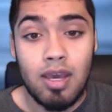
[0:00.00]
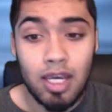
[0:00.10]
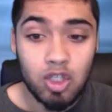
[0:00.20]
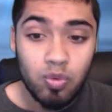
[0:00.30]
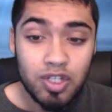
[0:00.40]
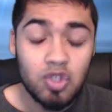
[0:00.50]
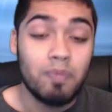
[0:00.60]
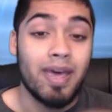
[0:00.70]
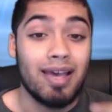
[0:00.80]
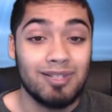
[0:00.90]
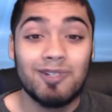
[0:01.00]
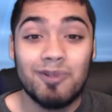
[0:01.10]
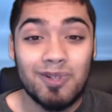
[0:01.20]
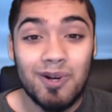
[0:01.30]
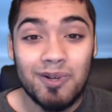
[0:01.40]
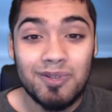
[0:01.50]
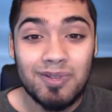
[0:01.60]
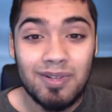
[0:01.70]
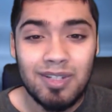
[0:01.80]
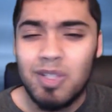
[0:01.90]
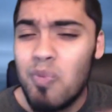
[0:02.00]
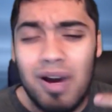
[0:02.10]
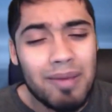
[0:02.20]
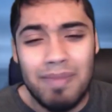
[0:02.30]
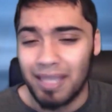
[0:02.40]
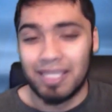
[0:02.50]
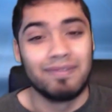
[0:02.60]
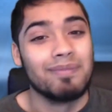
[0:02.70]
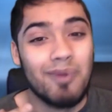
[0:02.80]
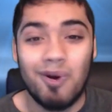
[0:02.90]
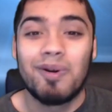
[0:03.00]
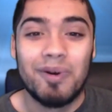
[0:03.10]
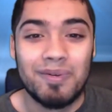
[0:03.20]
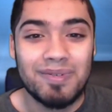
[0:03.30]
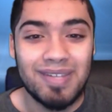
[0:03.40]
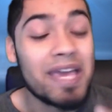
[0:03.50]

is once you pass those goals, you want to make even more goals